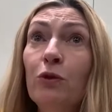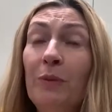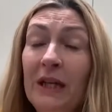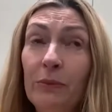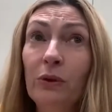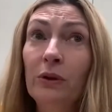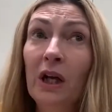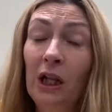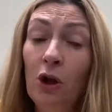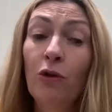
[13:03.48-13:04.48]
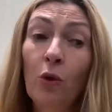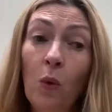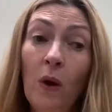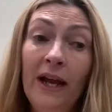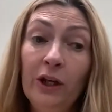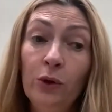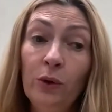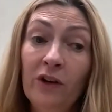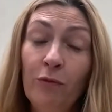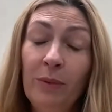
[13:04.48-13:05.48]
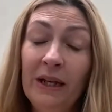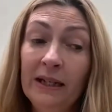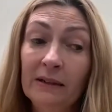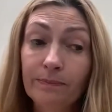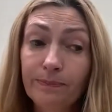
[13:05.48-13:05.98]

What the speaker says: people along the way who have believed